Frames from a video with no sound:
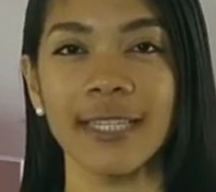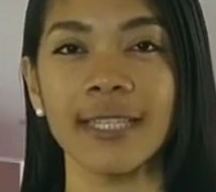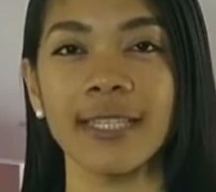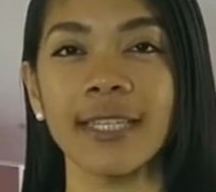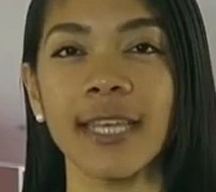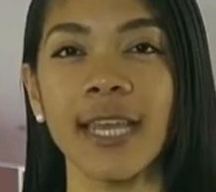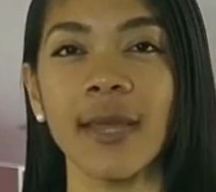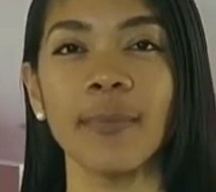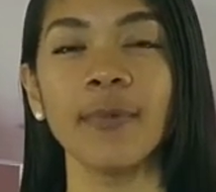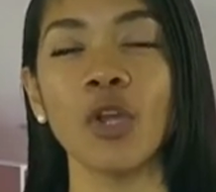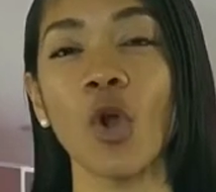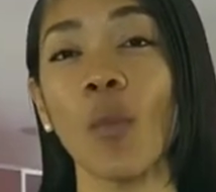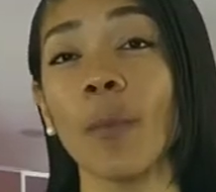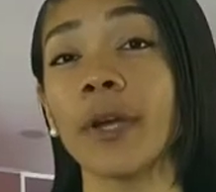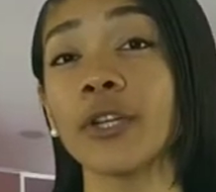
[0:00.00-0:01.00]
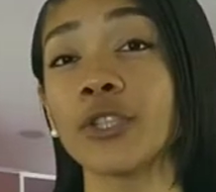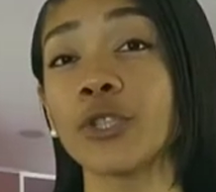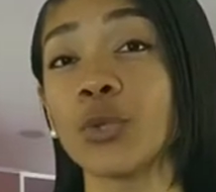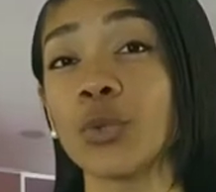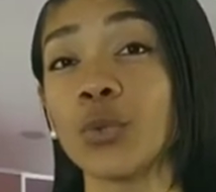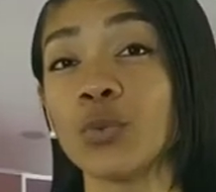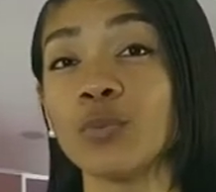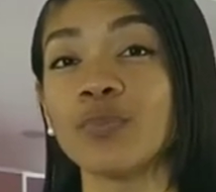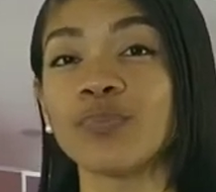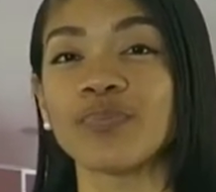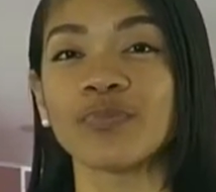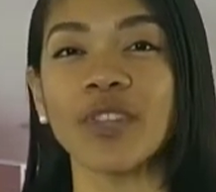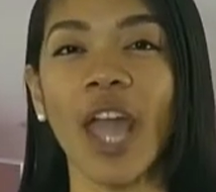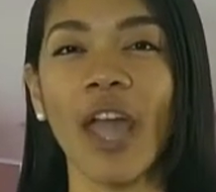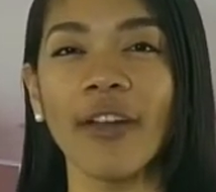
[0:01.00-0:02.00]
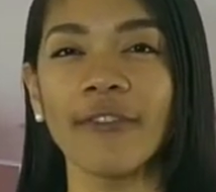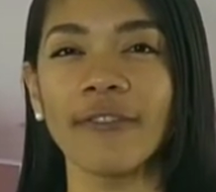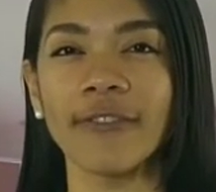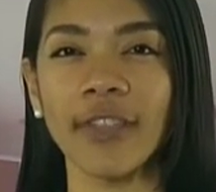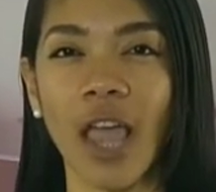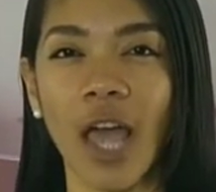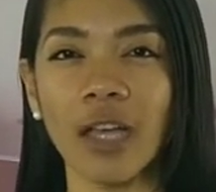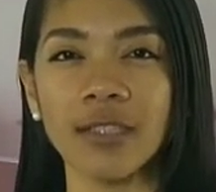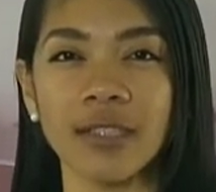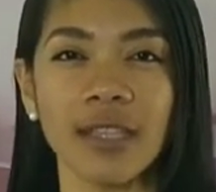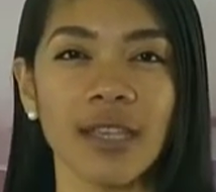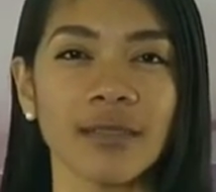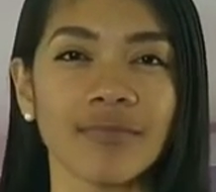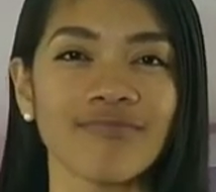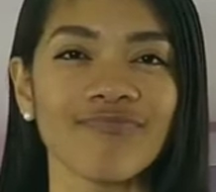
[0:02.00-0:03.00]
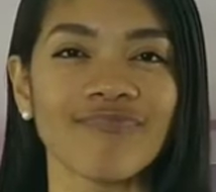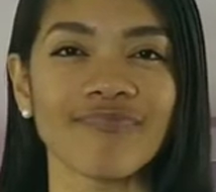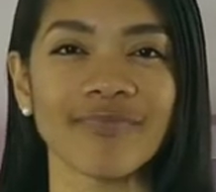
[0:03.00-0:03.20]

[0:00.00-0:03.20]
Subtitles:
Tip number two, flossing.